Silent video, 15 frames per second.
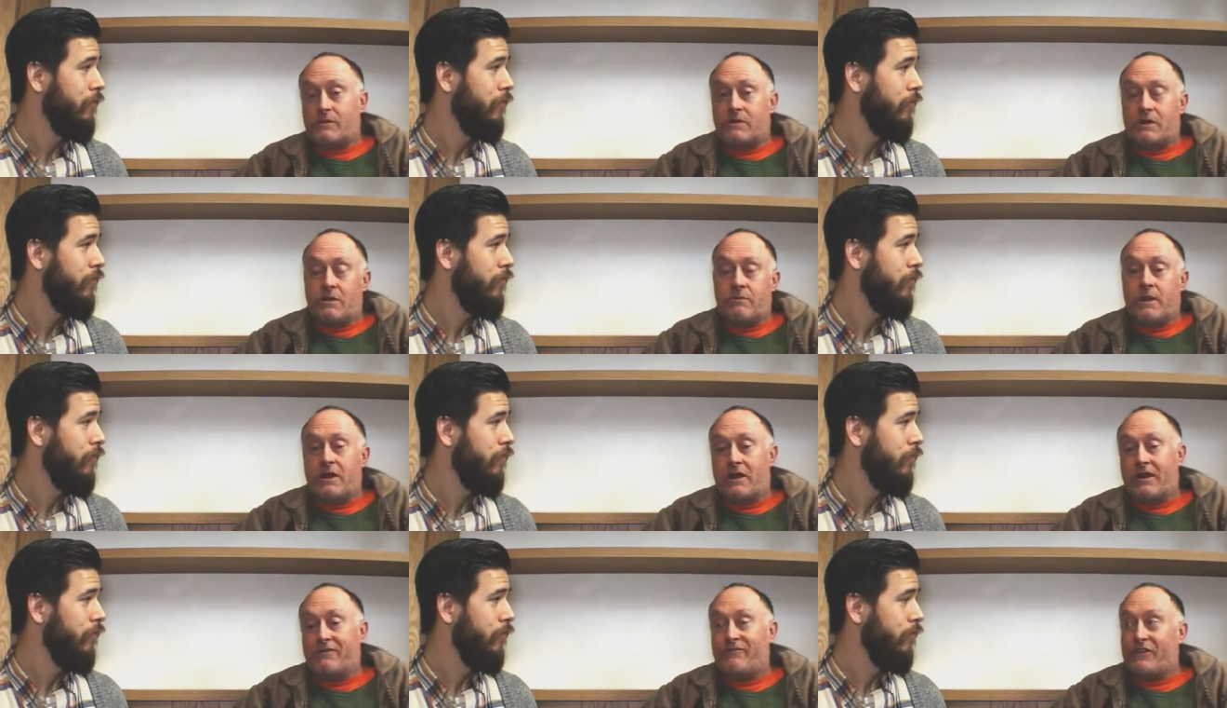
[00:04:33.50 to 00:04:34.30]
Speaker 1: you
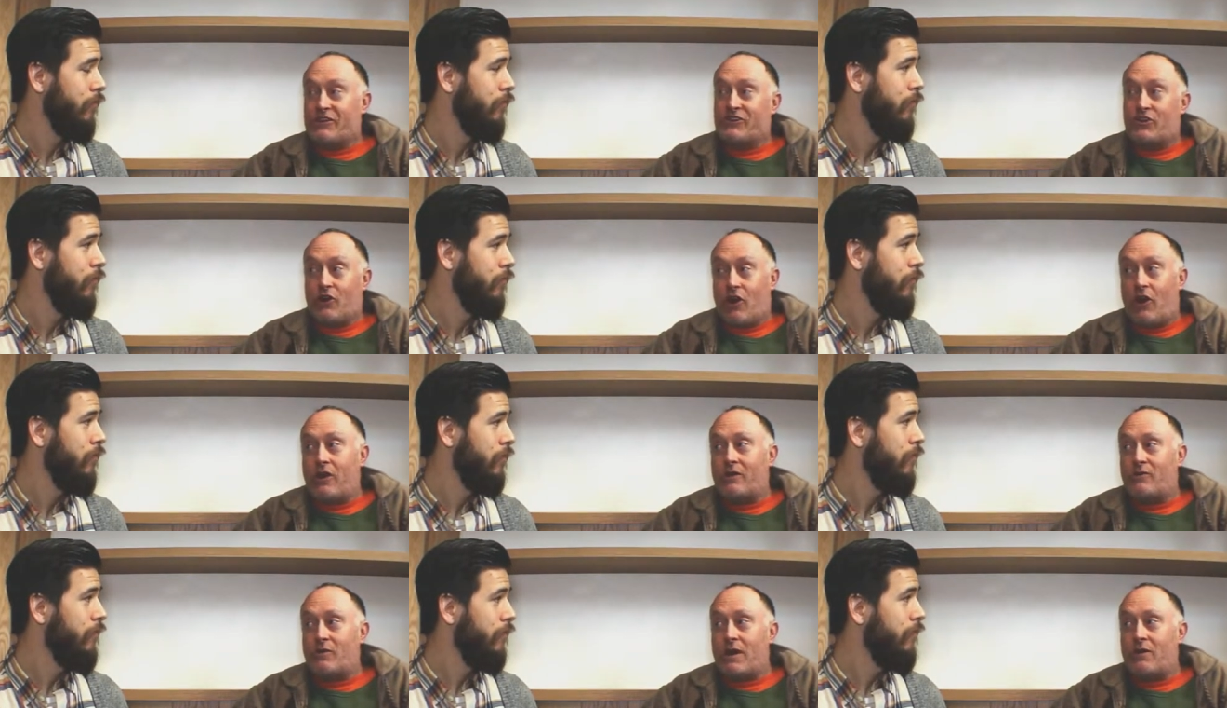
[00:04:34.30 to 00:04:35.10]
may not fix it
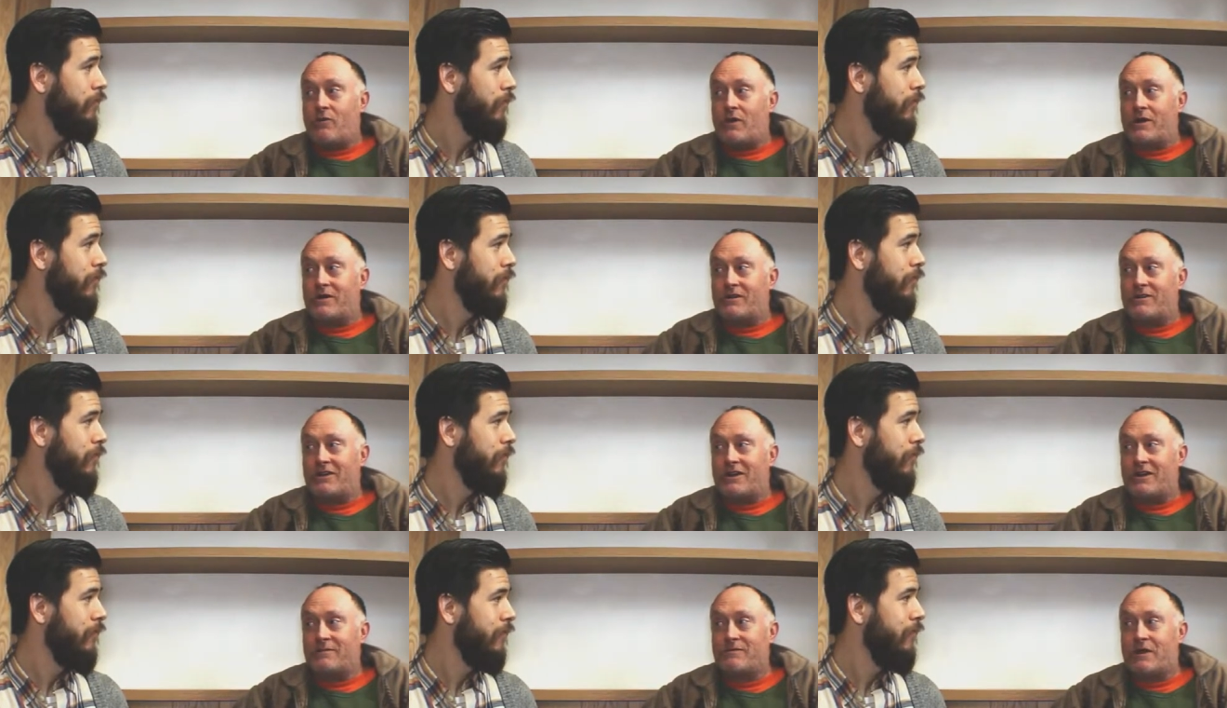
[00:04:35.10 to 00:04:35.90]
all in that one
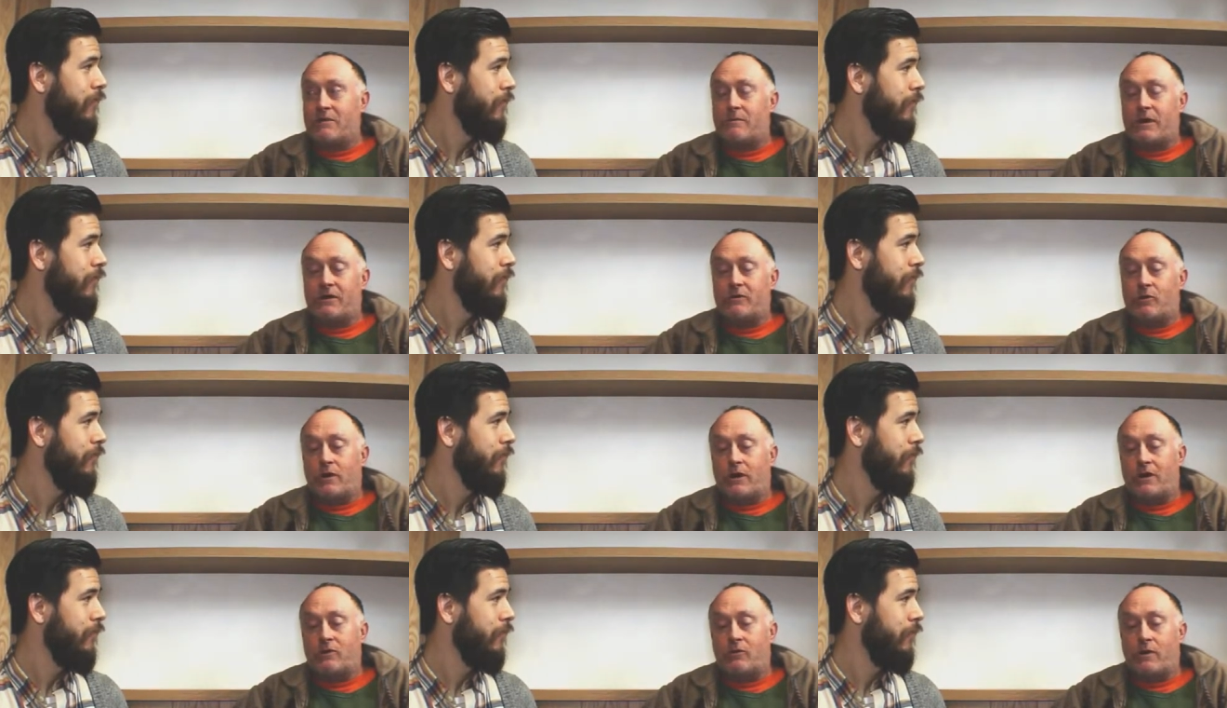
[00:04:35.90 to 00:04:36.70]
time. They might
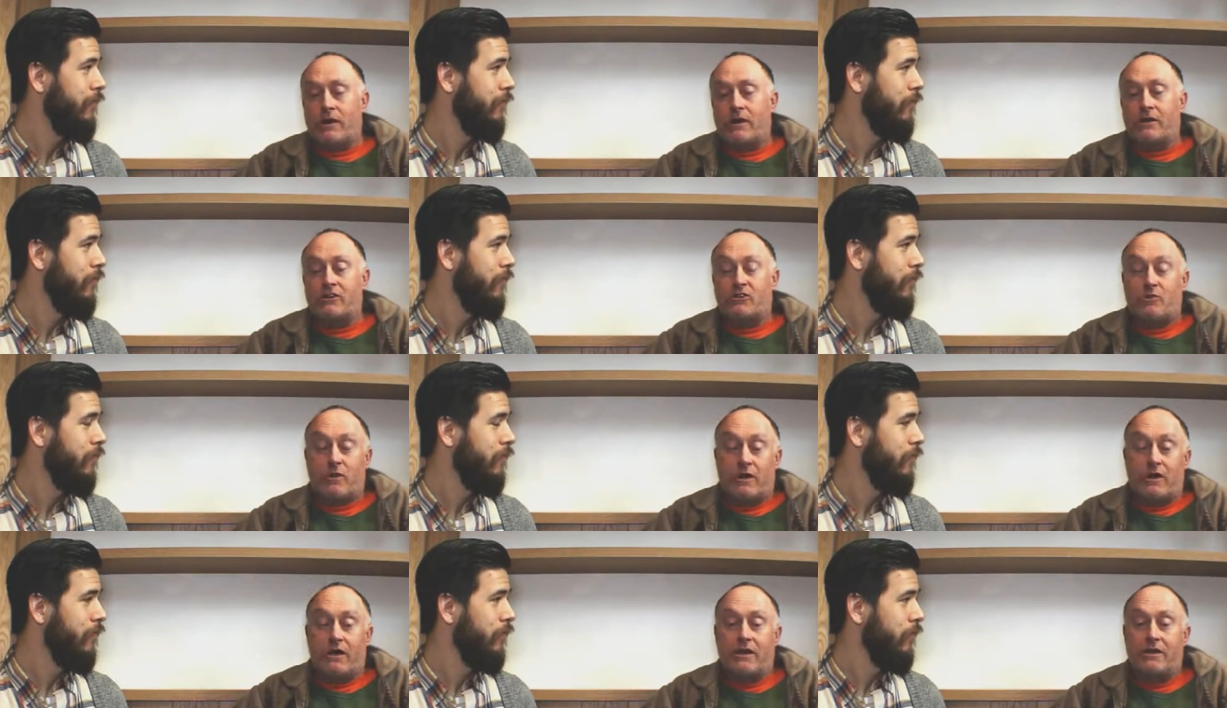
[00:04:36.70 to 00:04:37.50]
walk away and
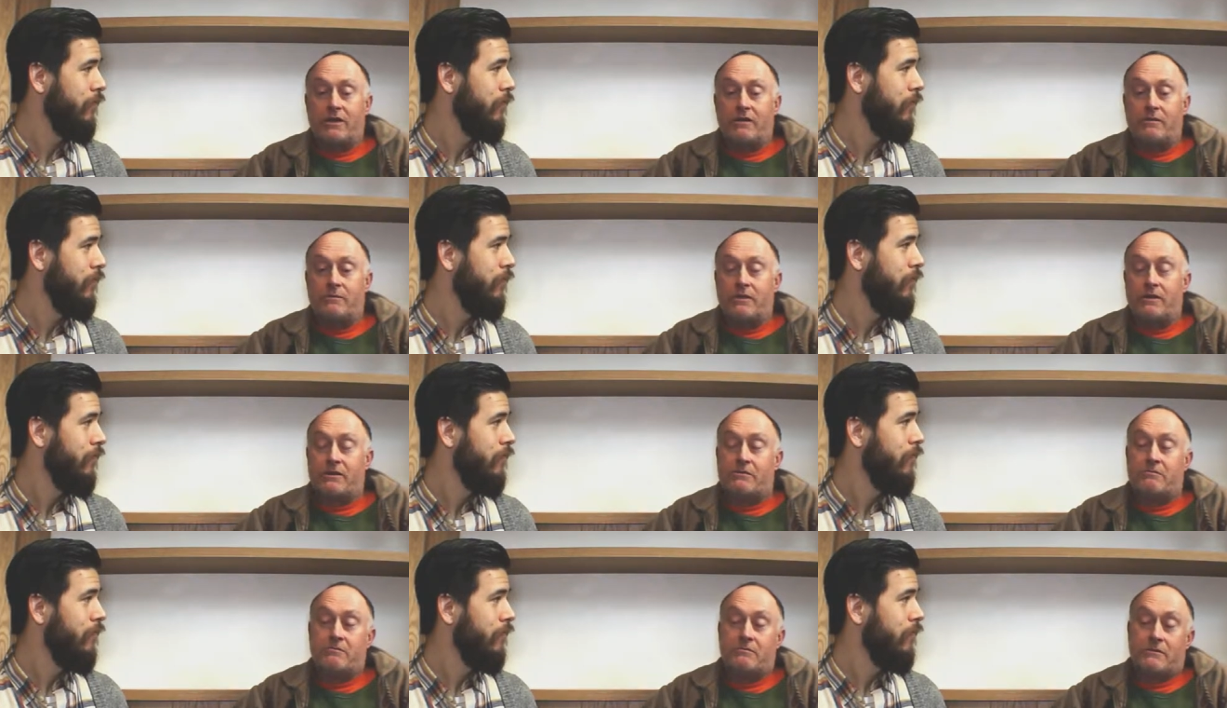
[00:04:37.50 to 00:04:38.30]
swear at you, but
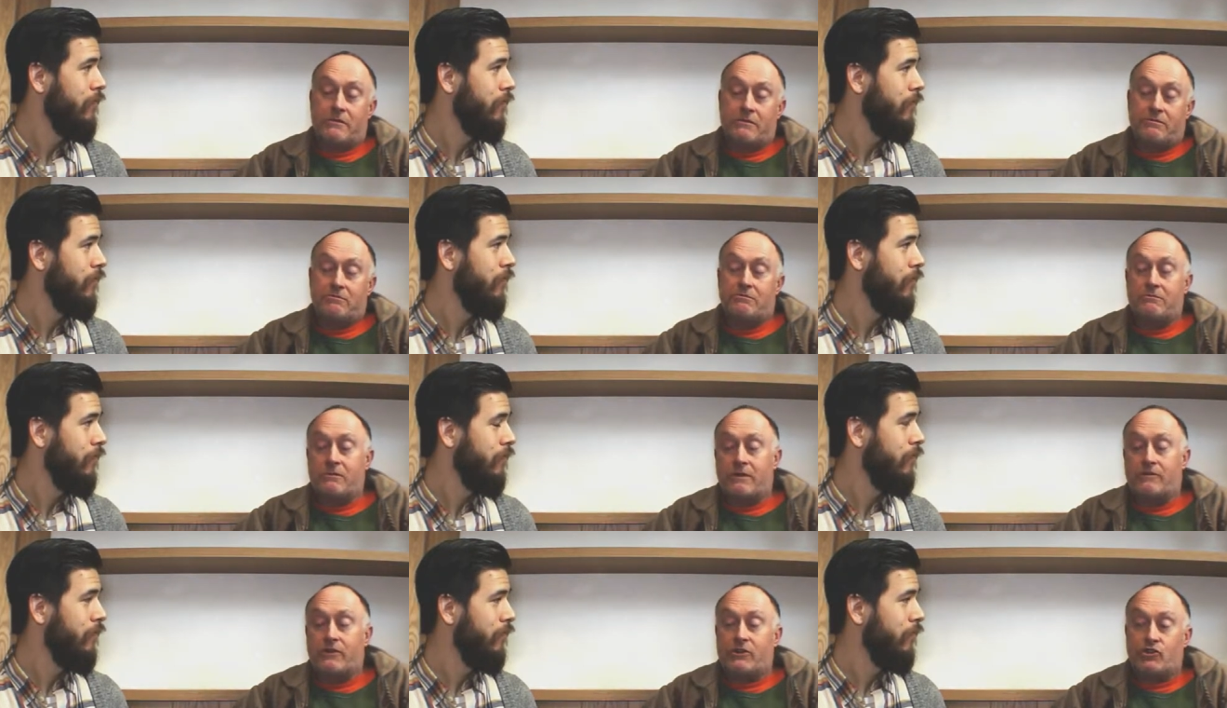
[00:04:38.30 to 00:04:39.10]

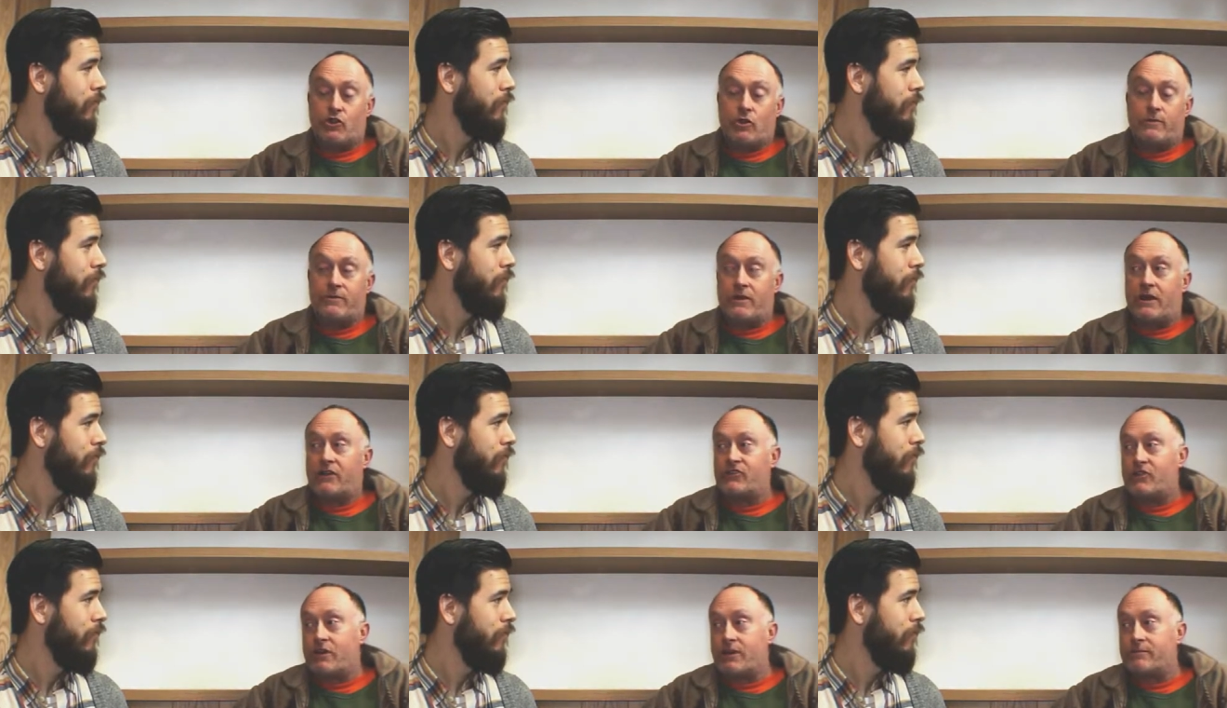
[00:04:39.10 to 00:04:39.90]
if they show up the
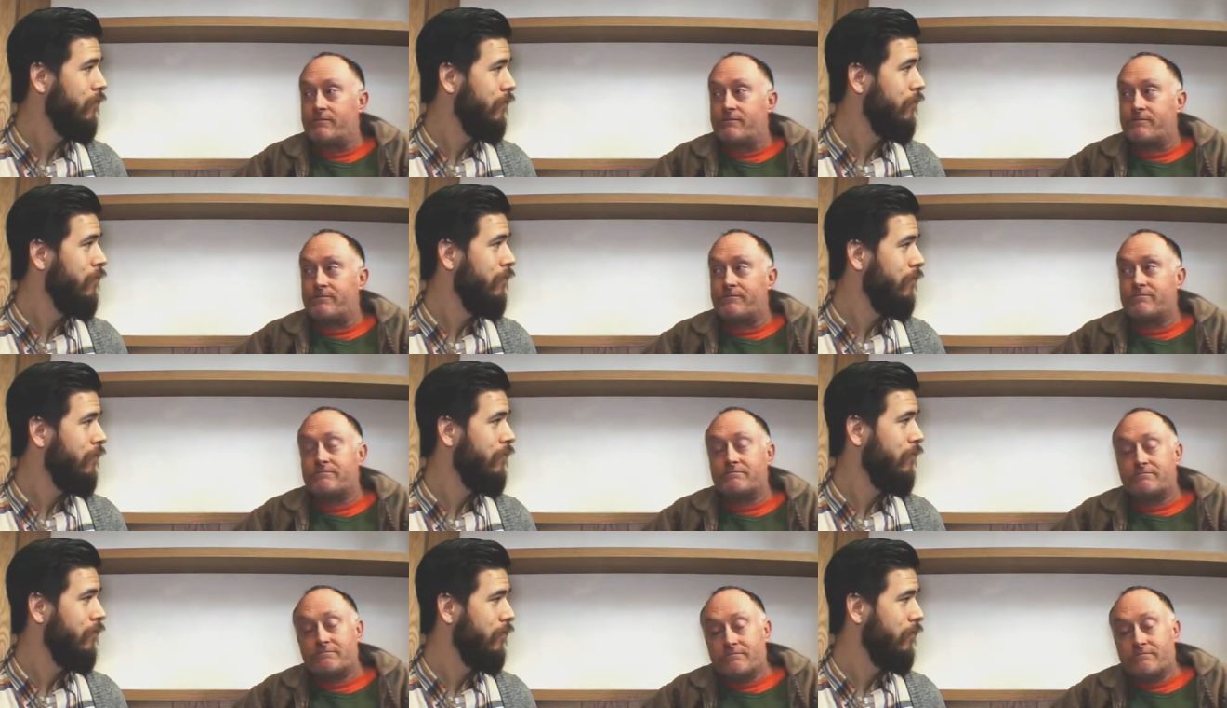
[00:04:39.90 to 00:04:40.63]
next time, mm.